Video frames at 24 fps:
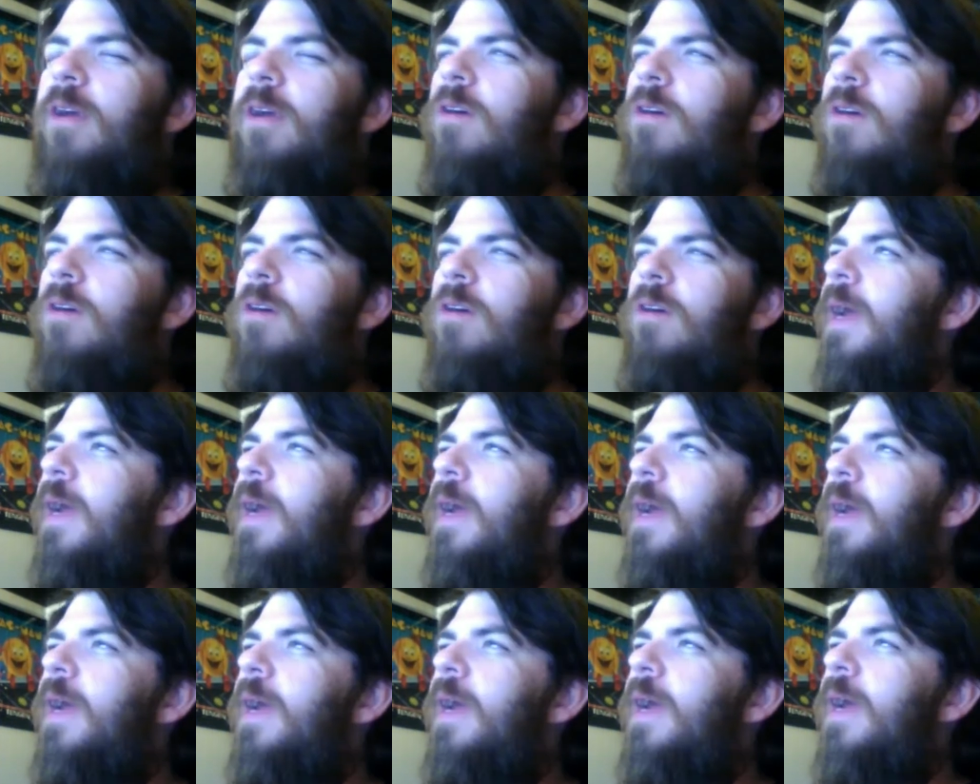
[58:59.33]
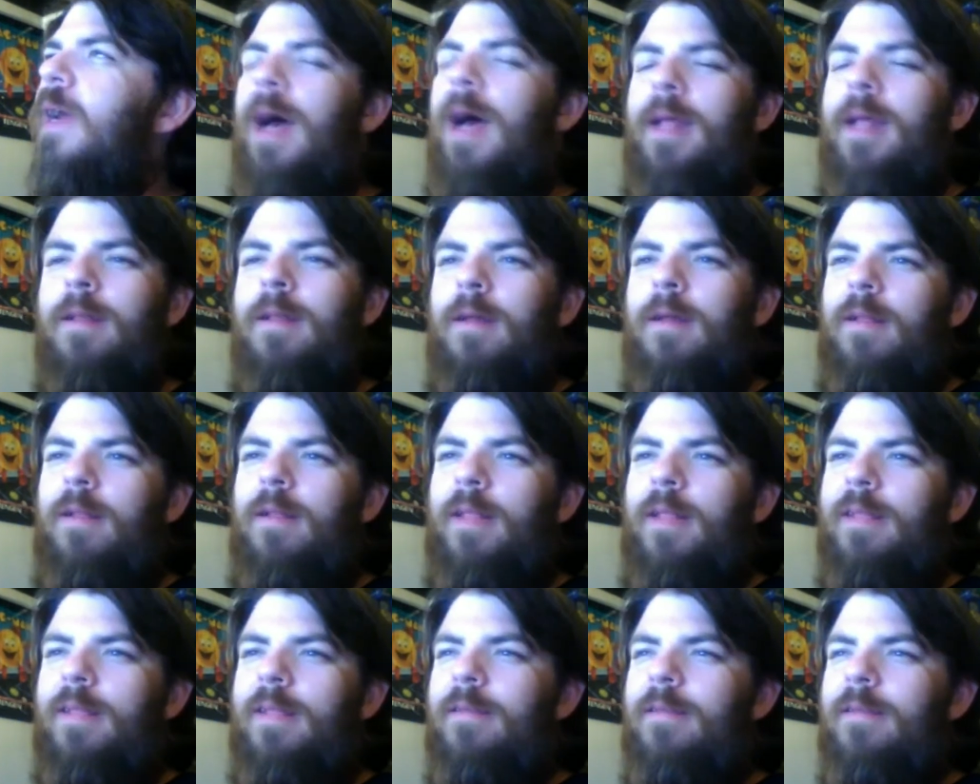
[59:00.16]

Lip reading: oh my god, that's an